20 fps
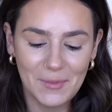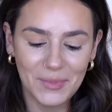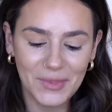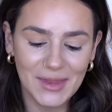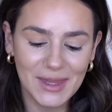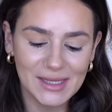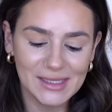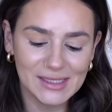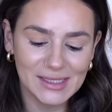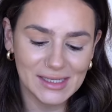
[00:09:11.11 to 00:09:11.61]

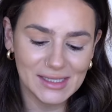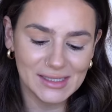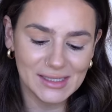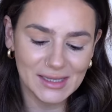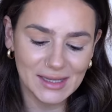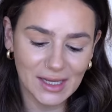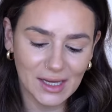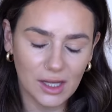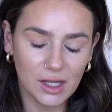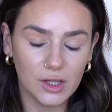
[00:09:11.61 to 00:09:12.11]
This is
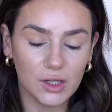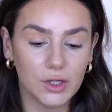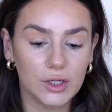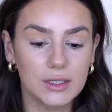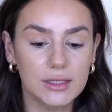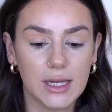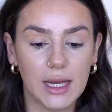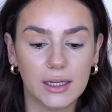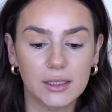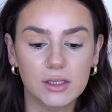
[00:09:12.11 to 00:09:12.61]
in the color
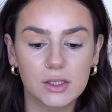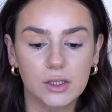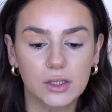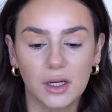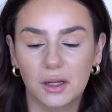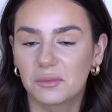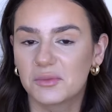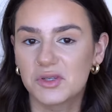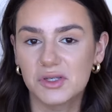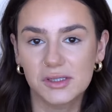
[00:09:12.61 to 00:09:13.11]
Nectar,
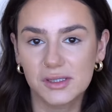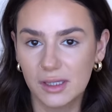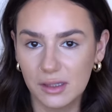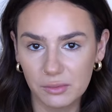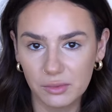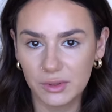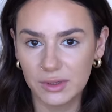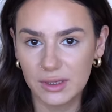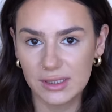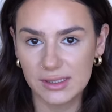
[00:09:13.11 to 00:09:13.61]
and I'm just going
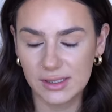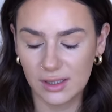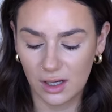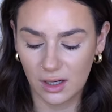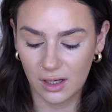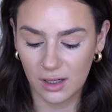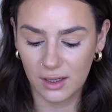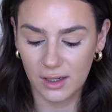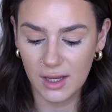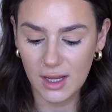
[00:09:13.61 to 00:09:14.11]
to put this
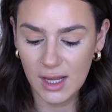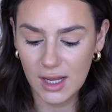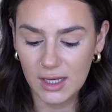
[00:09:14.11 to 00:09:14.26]
on